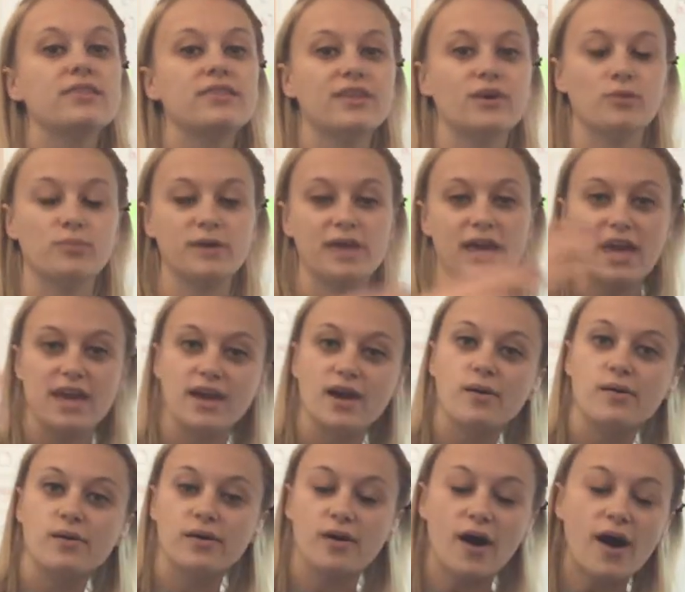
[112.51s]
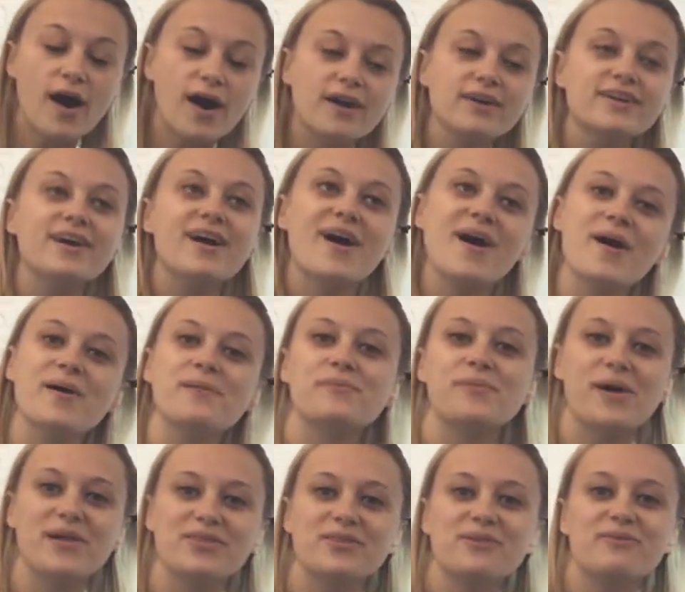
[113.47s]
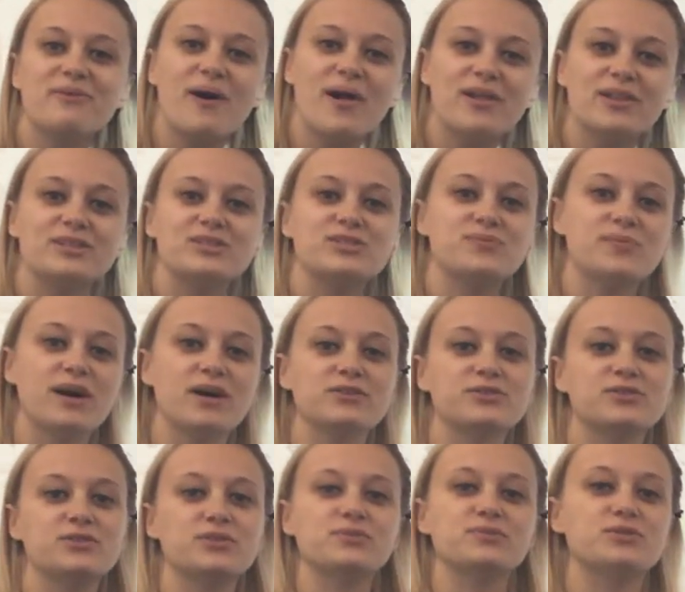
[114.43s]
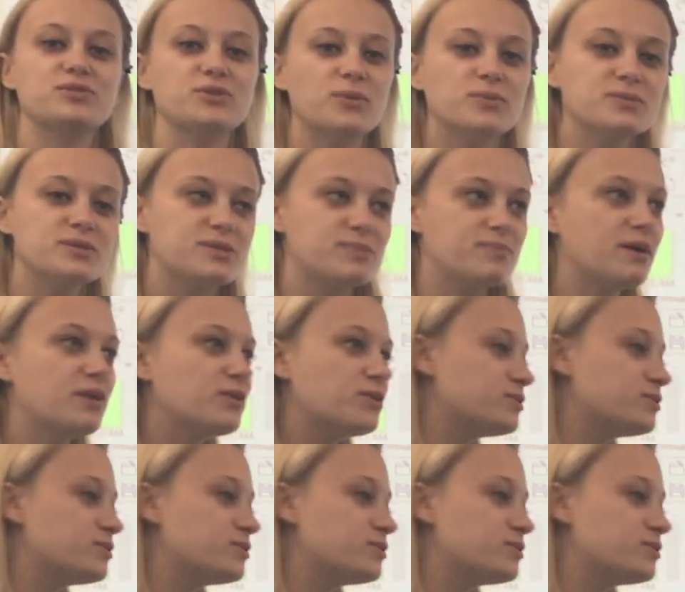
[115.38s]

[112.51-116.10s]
they'll be hang up, hung up on the wall as well. So don't spell